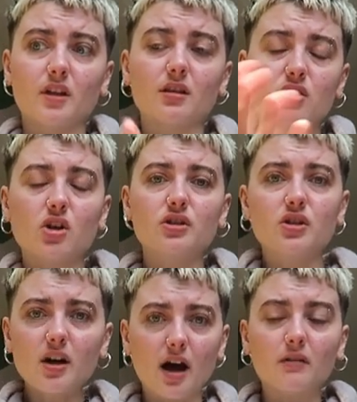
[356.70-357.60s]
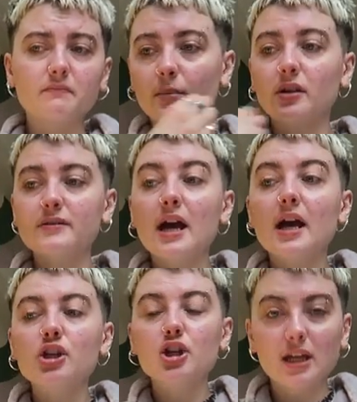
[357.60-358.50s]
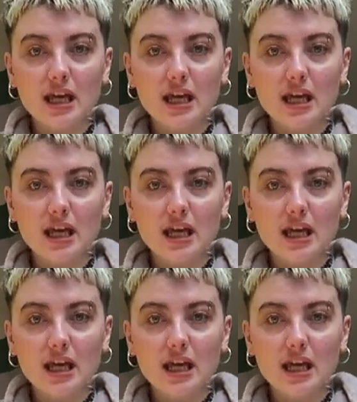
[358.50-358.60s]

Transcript: the doctor donna because she